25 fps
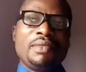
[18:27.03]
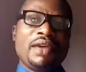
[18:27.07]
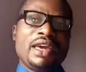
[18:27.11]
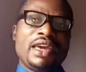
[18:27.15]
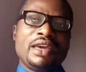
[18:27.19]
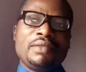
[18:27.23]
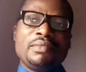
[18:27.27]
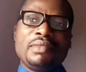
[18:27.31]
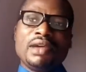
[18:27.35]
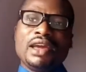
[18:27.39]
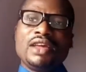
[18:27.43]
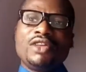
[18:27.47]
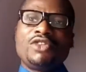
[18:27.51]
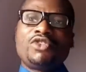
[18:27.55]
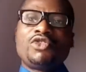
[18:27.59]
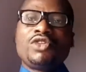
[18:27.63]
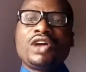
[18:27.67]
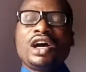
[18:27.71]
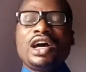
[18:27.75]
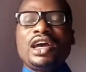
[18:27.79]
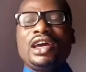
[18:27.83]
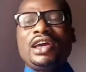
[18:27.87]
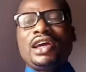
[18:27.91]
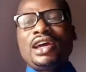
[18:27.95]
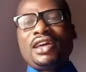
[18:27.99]
Amen. So
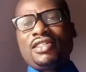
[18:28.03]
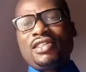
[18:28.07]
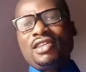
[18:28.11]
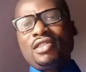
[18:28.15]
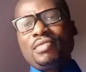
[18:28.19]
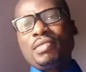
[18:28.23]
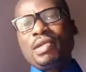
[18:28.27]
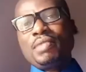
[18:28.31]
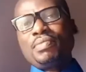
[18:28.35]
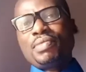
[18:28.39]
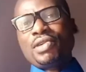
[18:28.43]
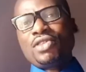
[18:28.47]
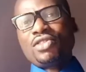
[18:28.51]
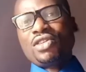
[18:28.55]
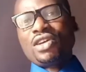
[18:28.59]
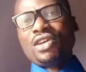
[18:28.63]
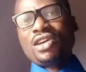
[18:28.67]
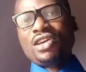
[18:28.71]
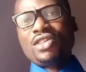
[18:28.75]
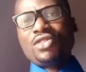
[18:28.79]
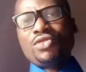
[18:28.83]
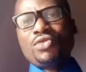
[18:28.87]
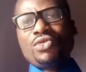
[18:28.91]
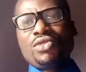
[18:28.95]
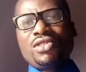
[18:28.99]
I still remain Pastor
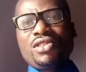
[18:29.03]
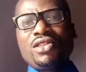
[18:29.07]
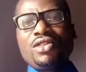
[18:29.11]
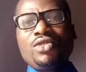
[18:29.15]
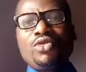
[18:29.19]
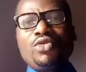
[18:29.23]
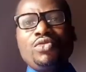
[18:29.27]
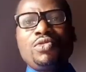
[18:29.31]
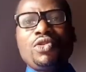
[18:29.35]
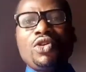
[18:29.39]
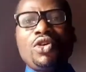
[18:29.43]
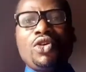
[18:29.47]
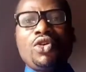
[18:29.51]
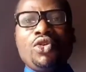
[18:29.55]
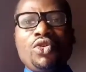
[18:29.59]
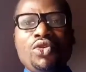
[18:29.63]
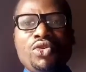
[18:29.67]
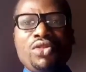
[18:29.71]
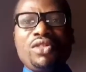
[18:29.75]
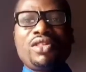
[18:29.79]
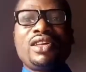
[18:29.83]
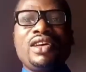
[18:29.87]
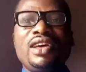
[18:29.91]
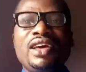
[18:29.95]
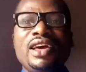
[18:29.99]
Ekechukwu, your host